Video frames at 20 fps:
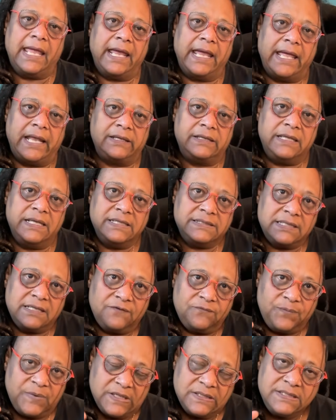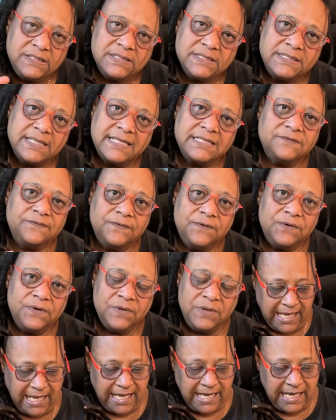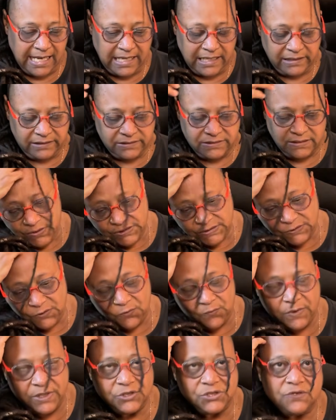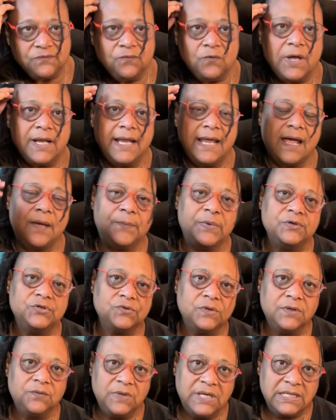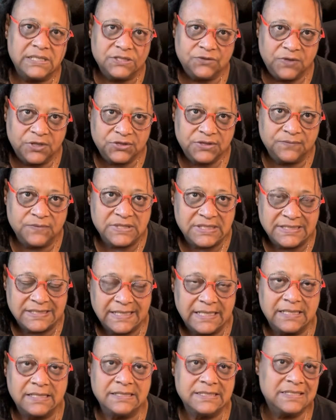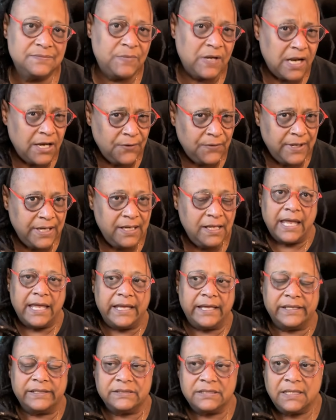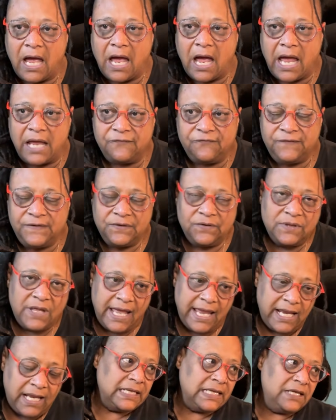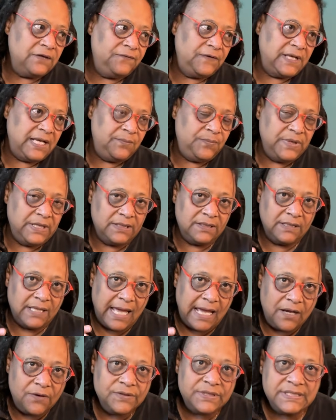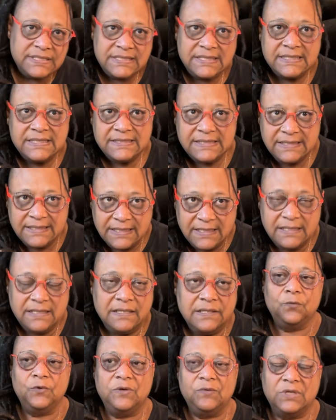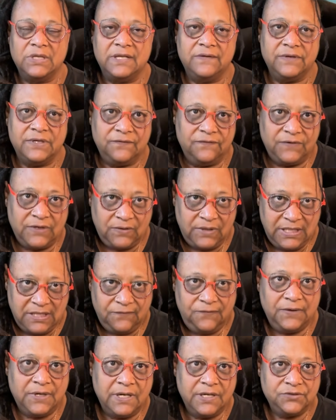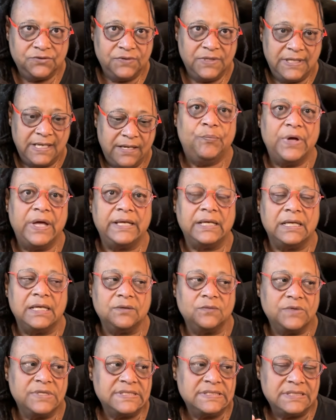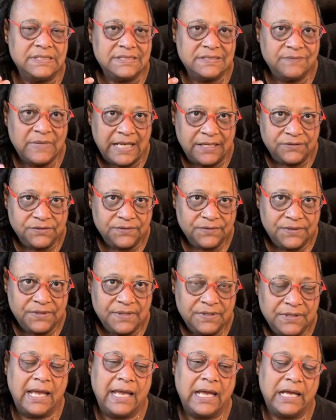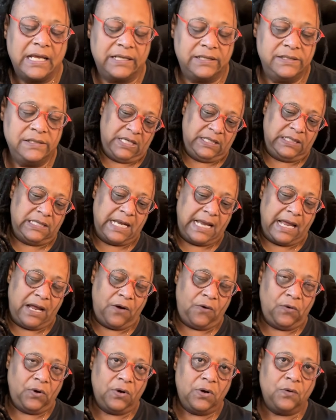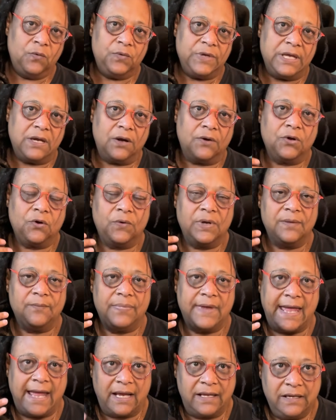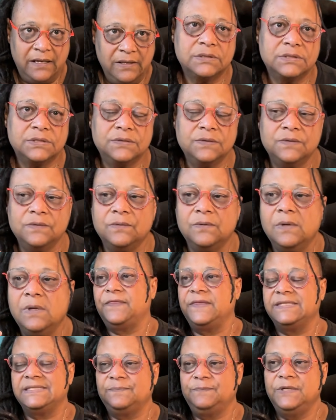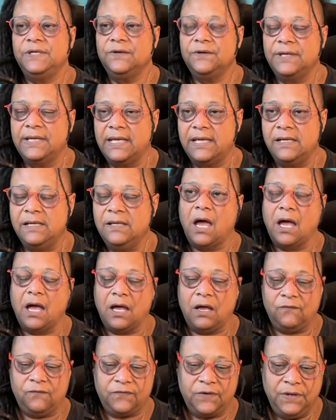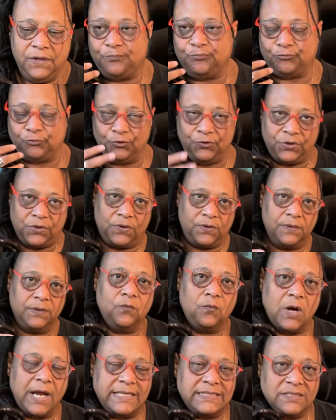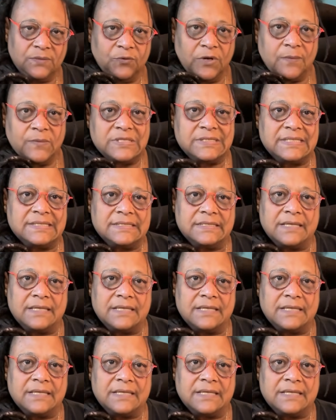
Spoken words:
and things that have been successful. And so much of what happened during Reconstruction was inspiring. And I feel like if it had been allowed to succeed, we would live in a very different country now. But it was dismantled. And now we are going back to this period of brutal white supremacist